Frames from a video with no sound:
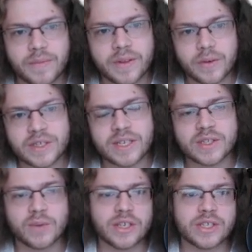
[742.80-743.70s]
We see a
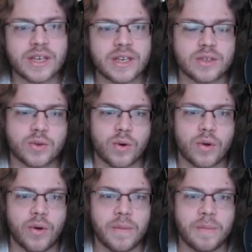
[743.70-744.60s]
switch into the
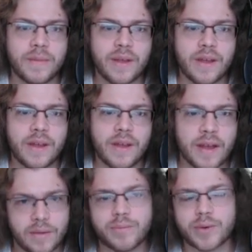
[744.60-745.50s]
Torkoal
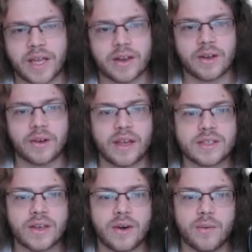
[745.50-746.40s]
and protect. Okay,
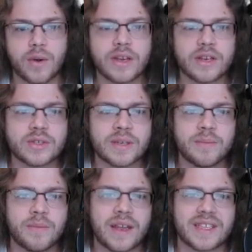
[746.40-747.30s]
so we're going to do
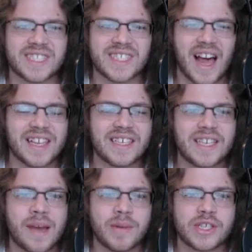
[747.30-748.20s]
some like solid
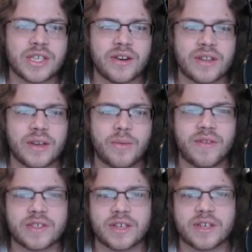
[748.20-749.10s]
damage here. The Heat
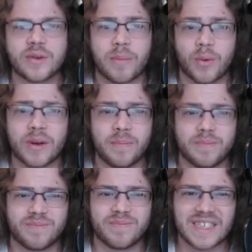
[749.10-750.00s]
Wave is going to do a pretty
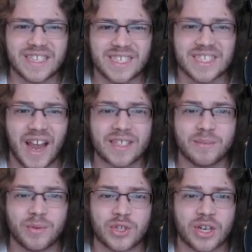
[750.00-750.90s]

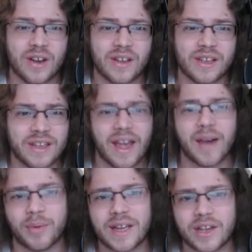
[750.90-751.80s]
sizable chunk.
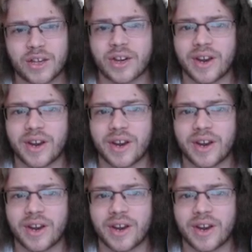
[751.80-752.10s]
Yeah, pretty good.